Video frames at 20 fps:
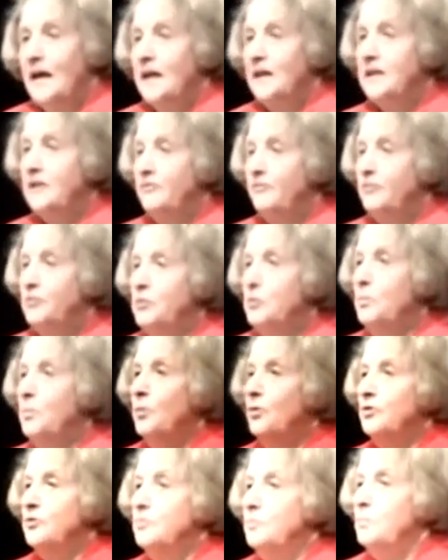and if you
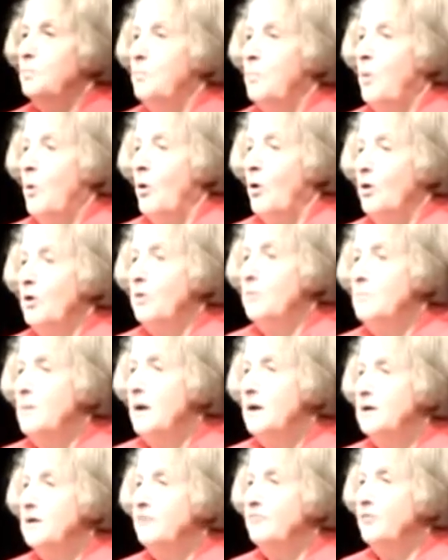would borrow
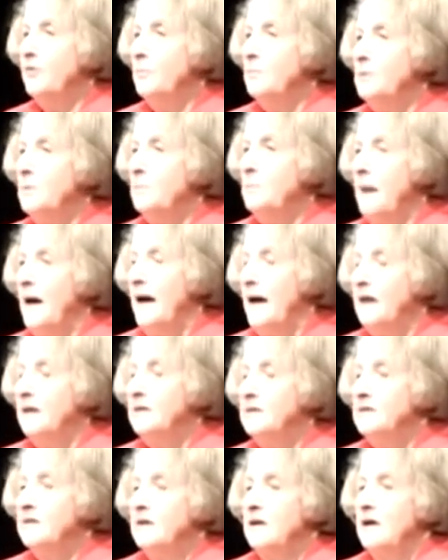money from the
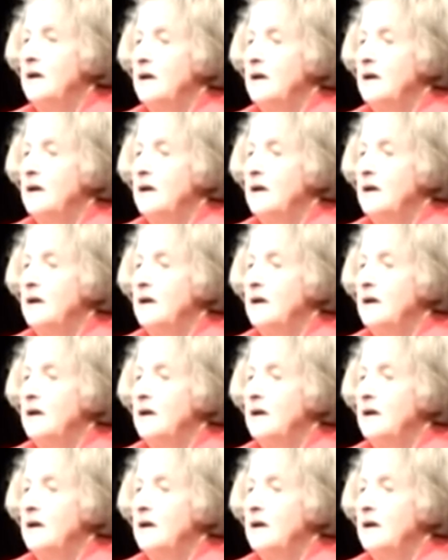bank,